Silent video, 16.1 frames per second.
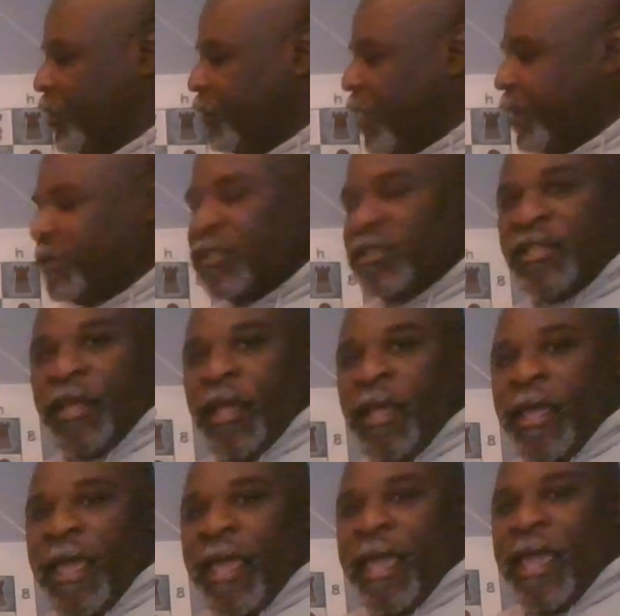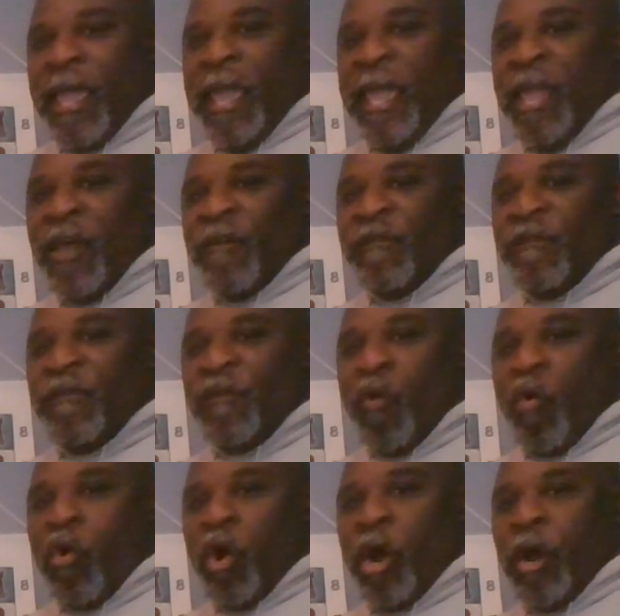That's the
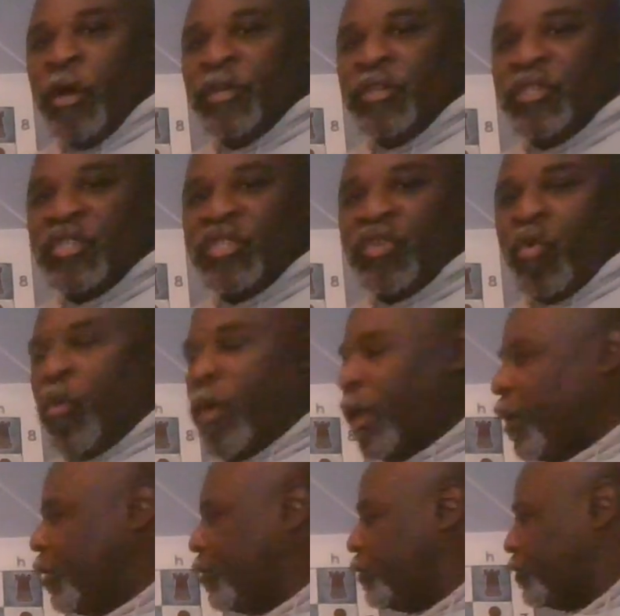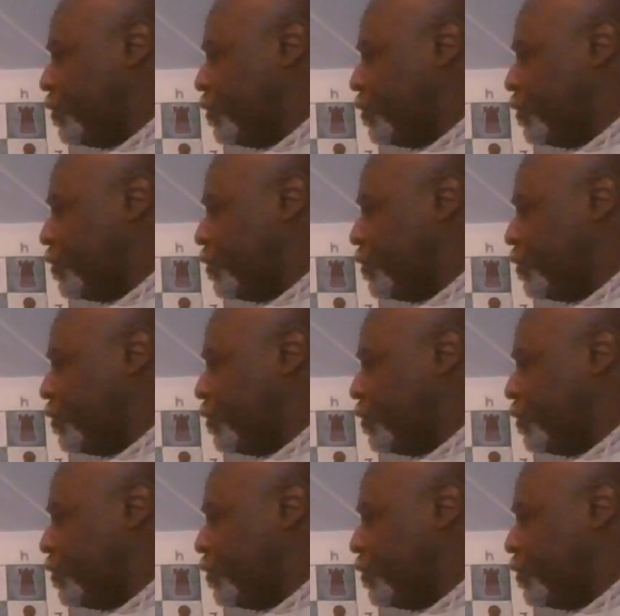A4 square.